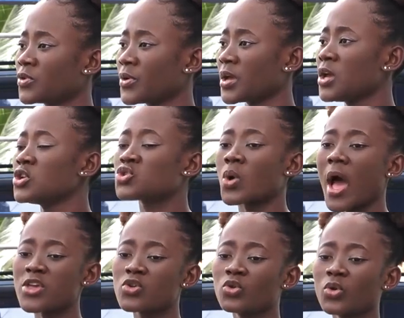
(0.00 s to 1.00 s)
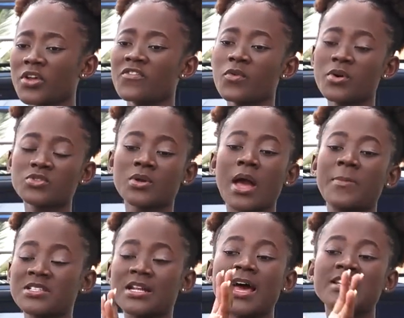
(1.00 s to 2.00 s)
Great. So are you looking forward to
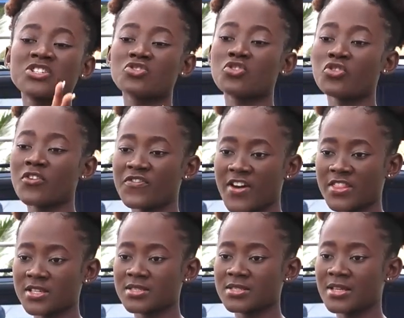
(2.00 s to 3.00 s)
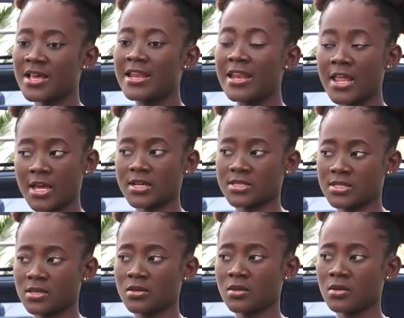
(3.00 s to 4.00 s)
capitalizing on your father's legacy?